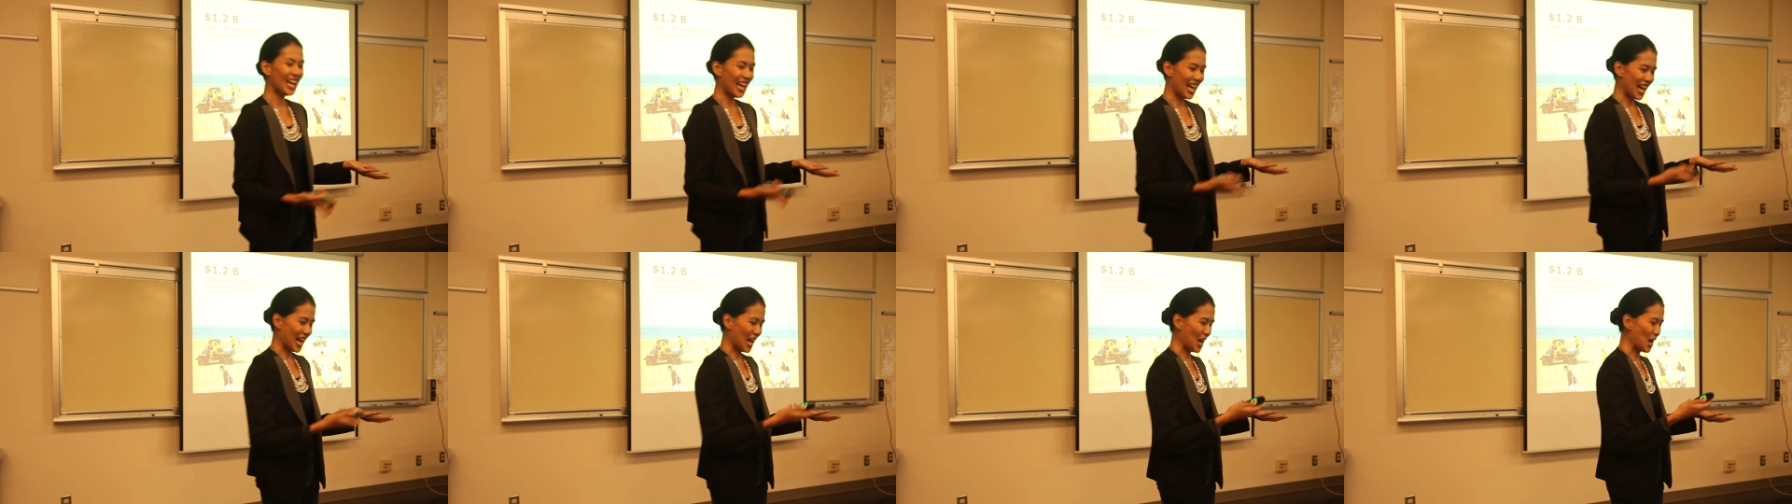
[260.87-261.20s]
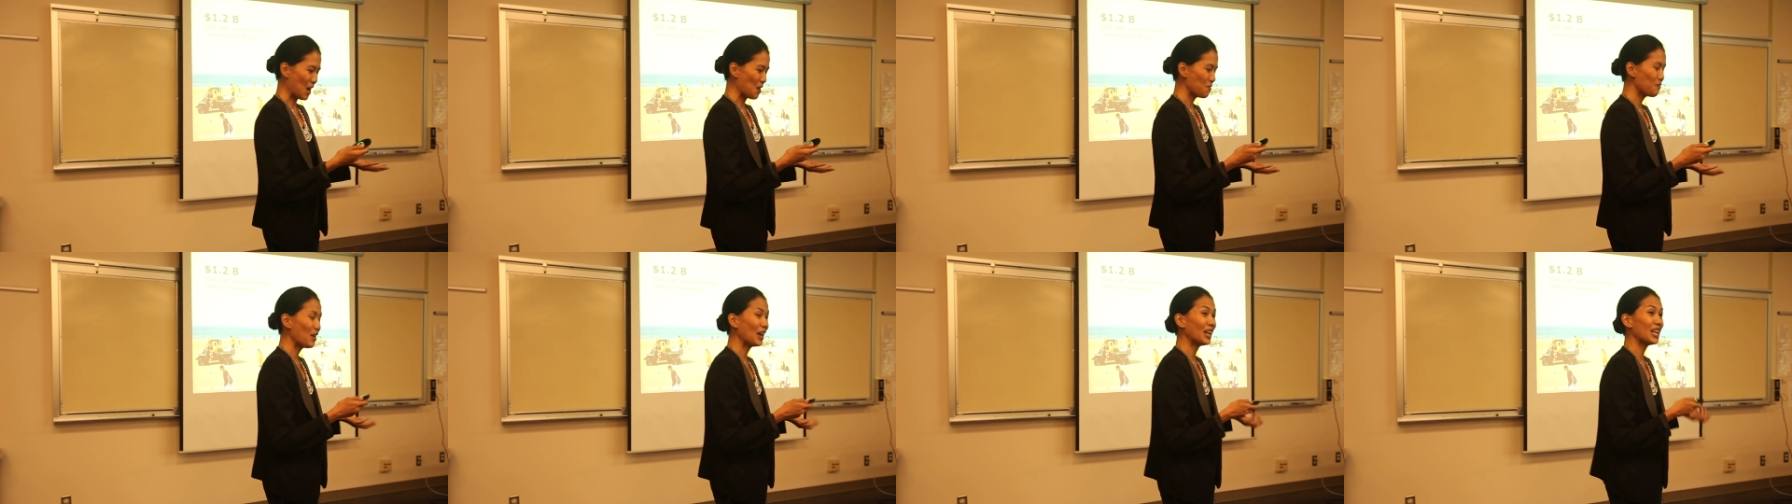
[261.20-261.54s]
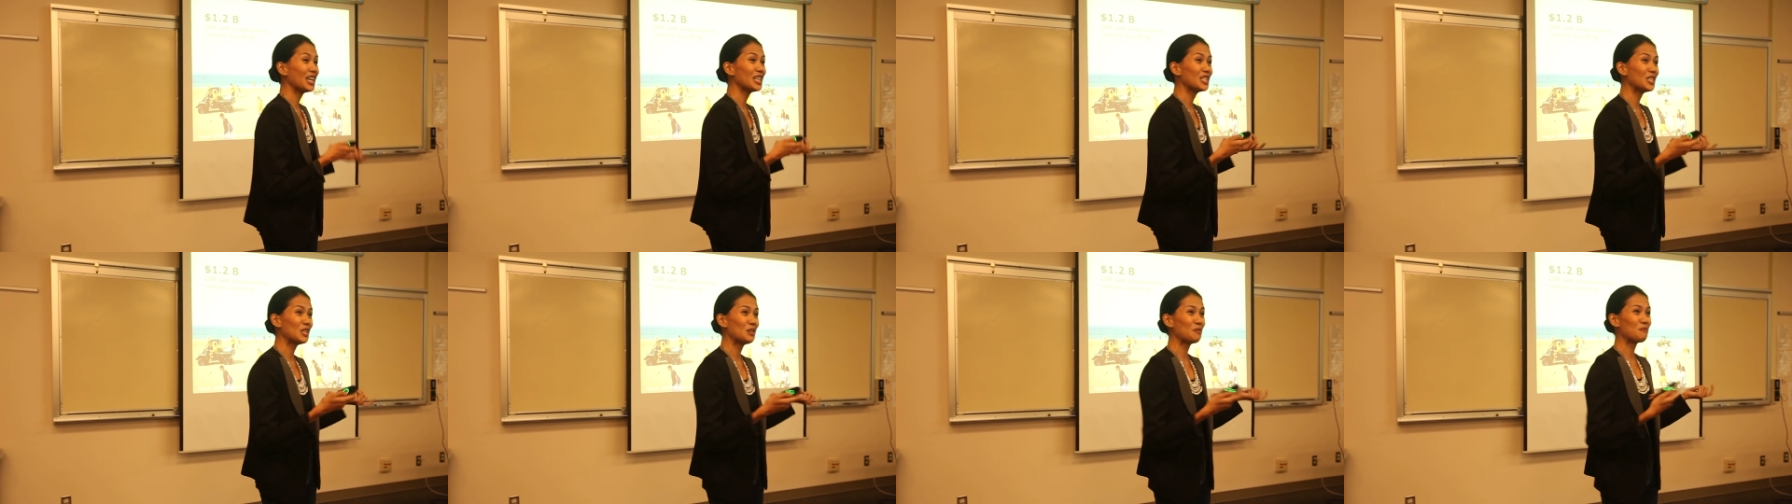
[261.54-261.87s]
uh, but
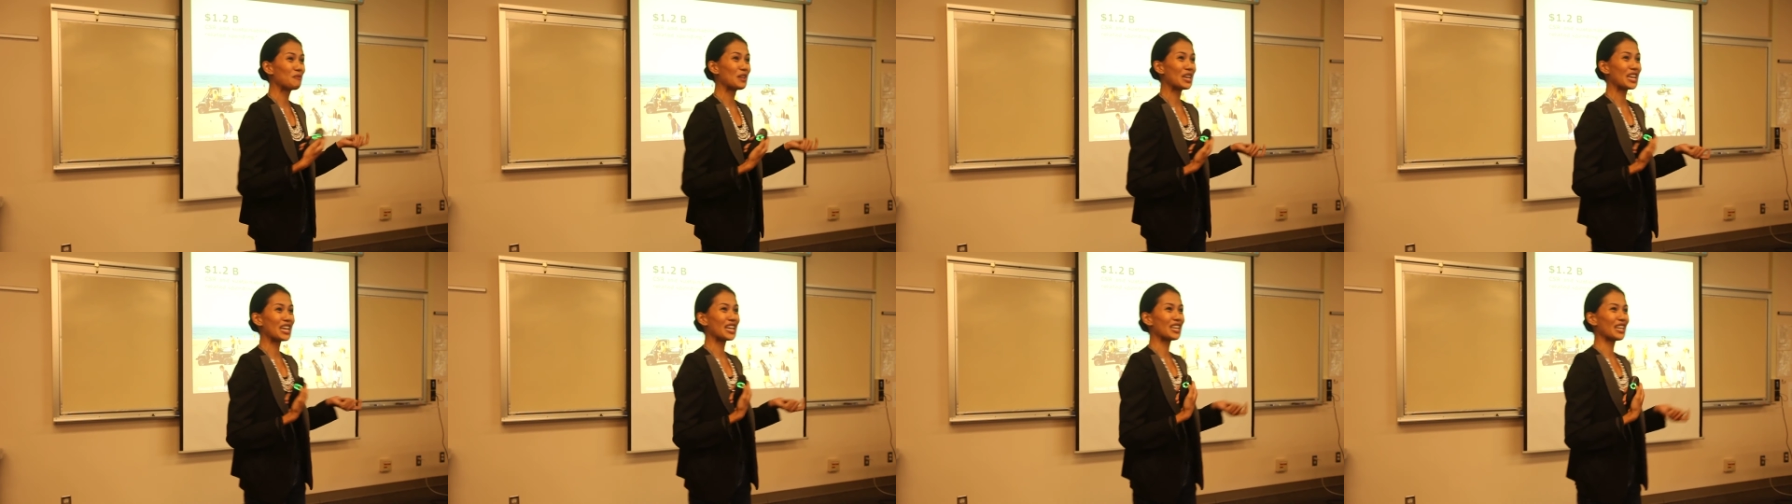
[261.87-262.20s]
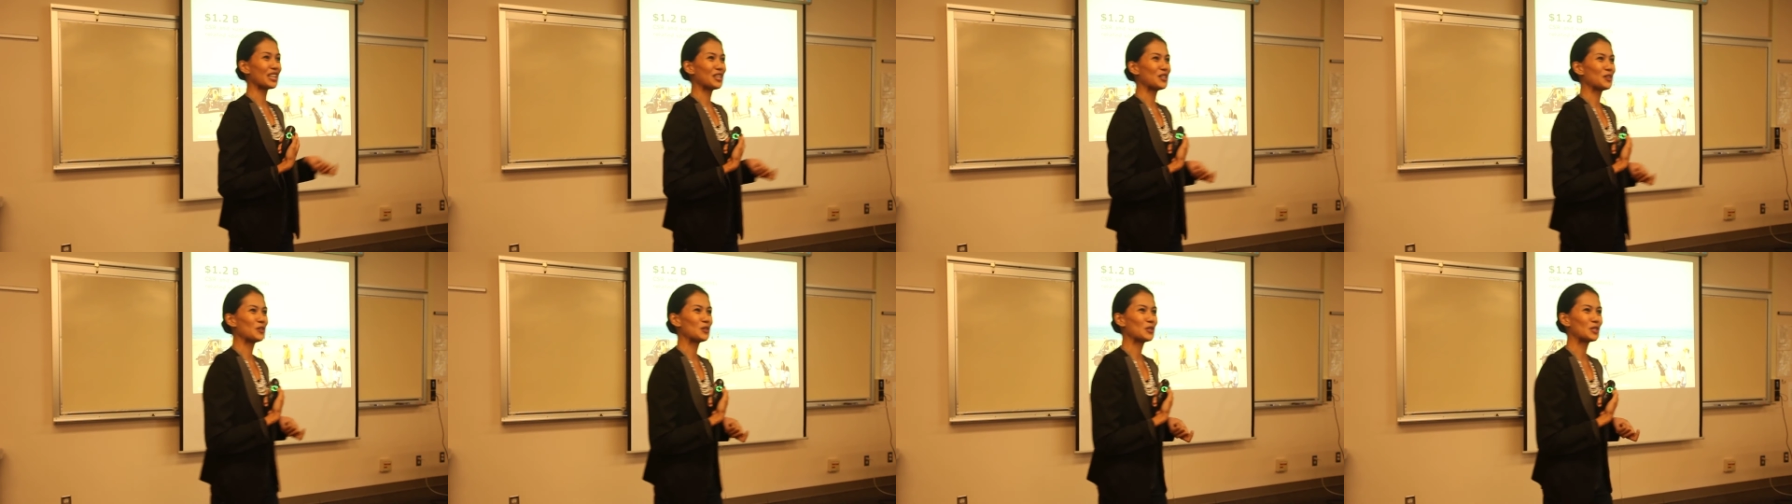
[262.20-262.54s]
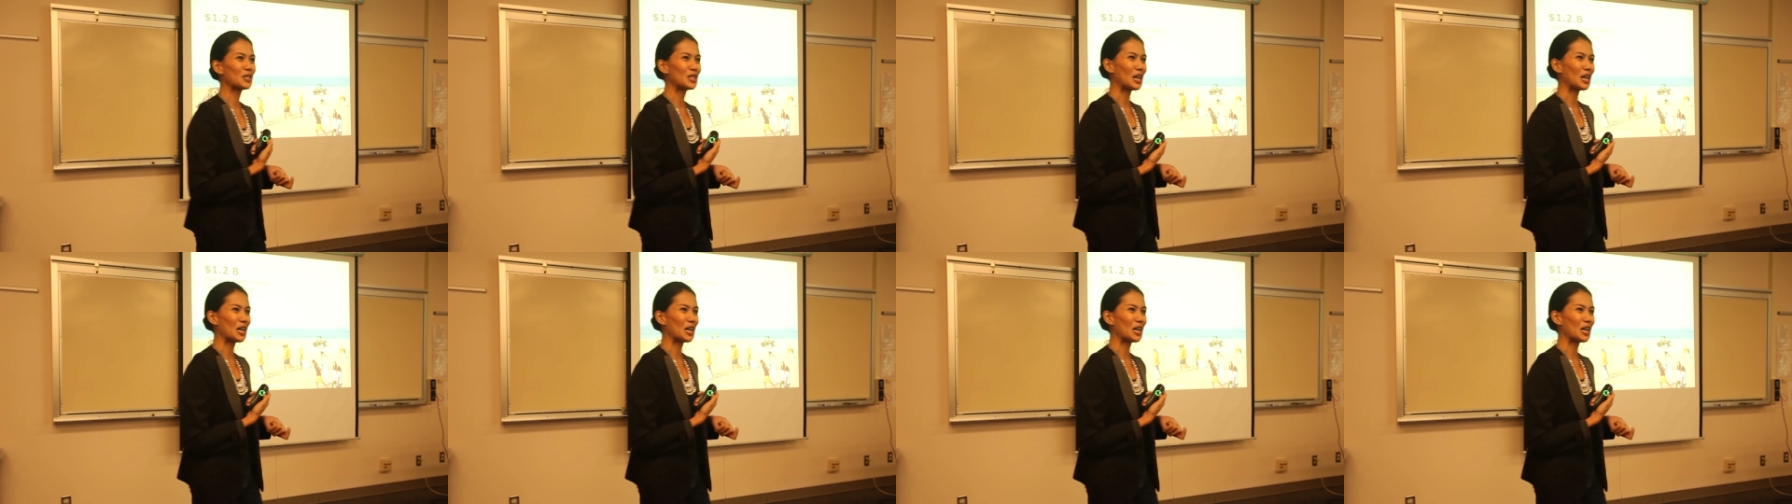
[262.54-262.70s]
isn't being used